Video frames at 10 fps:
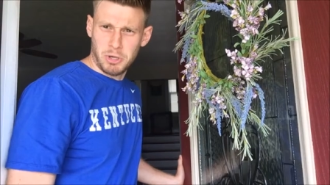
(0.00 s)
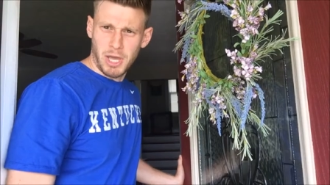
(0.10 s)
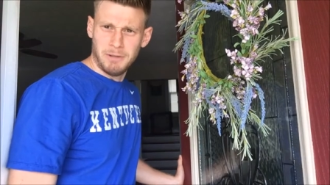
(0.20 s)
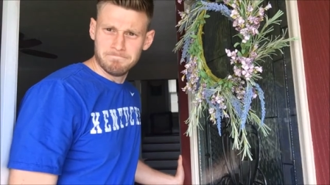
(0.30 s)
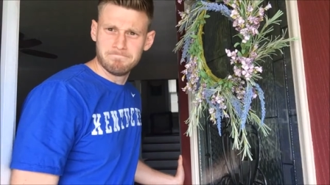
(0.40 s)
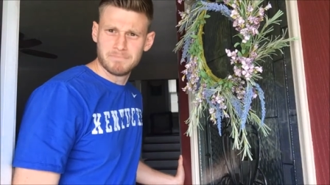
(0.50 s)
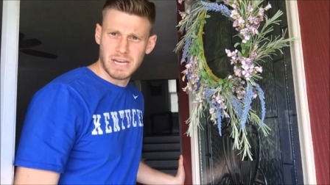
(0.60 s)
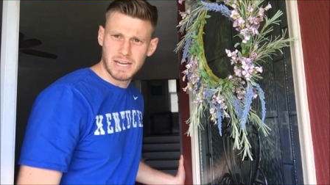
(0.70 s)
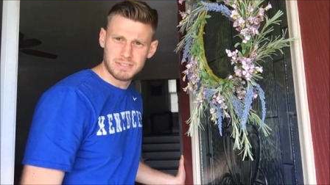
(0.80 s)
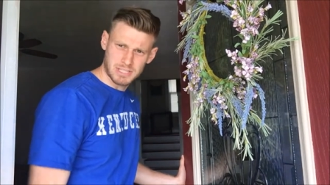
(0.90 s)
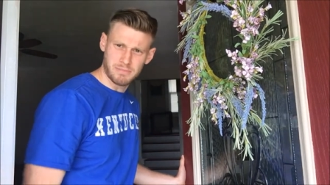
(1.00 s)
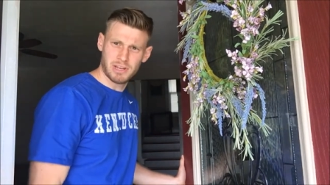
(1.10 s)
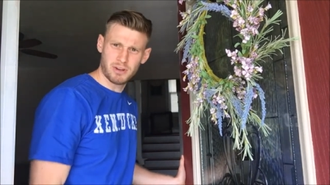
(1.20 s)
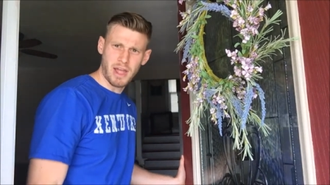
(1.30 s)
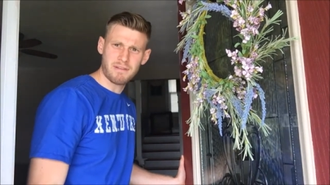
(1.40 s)
Okay. Just come
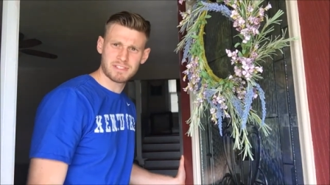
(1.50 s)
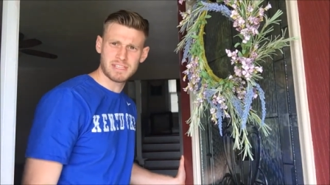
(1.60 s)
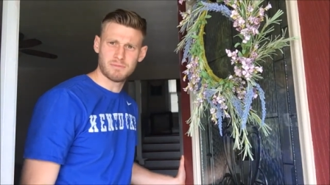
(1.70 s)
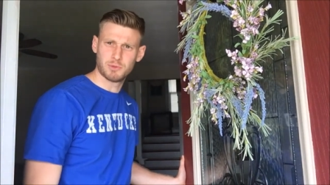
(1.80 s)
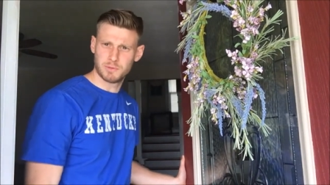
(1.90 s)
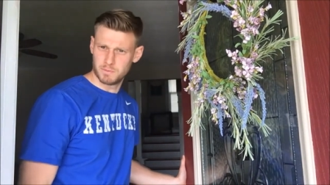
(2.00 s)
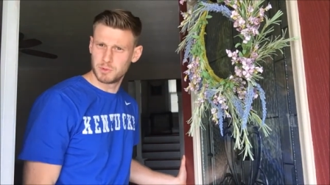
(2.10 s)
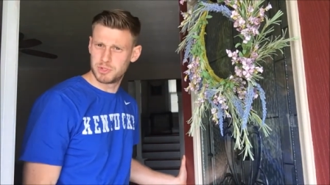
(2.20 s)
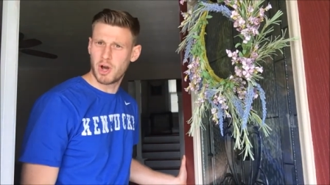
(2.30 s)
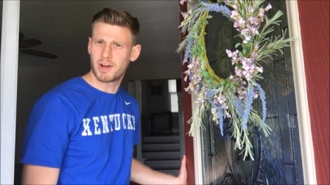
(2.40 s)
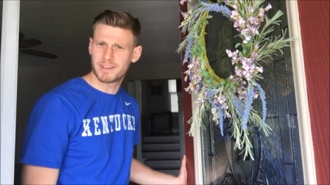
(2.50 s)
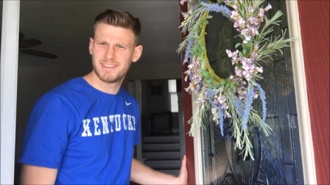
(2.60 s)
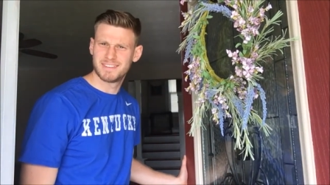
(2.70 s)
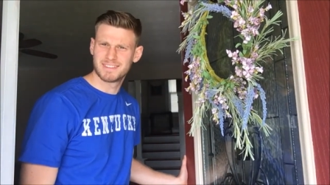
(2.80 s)
in and have a seat, and we'll talk.